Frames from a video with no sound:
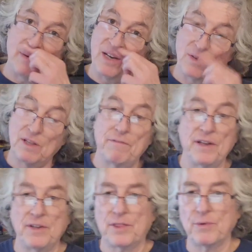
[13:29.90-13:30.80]
We don't
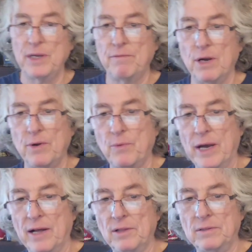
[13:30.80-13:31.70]
defend the three very
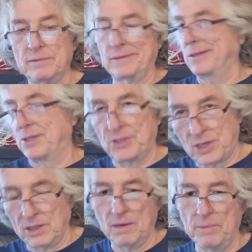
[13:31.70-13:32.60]
well, unless it's
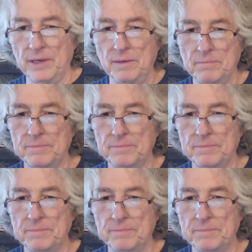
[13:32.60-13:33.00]
Columbia.